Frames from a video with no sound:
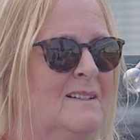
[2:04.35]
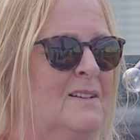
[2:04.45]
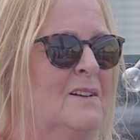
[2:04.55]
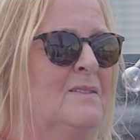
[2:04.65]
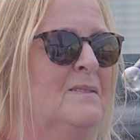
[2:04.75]

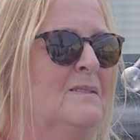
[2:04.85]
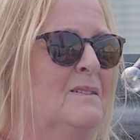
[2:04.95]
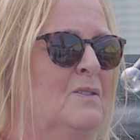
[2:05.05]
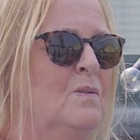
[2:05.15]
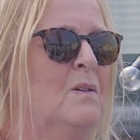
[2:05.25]
you know,
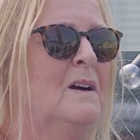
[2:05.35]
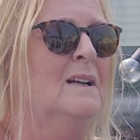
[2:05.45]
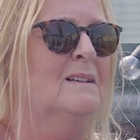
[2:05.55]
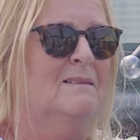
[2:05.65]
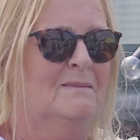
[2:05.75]

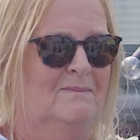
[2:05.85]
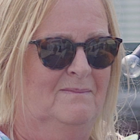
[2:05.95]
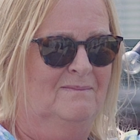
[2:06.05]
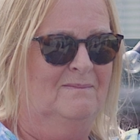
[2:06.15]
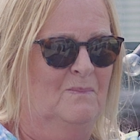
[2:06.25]
quiet
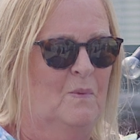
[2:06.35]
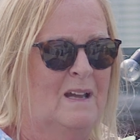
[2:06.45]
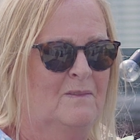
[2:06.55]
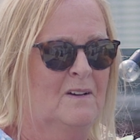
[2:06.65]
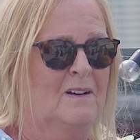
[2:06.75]

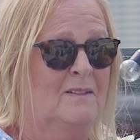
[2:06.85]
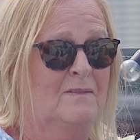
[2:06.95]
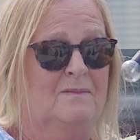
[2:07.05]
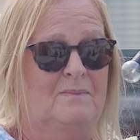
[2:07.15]
way of life,